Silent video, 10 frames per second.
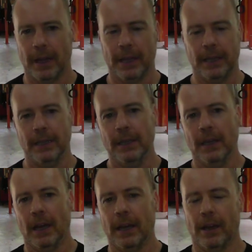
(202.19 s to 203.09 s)
a
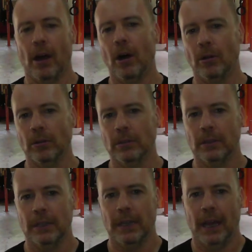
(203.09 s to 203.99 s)
whole,
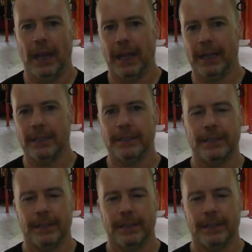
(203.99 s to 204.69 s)
and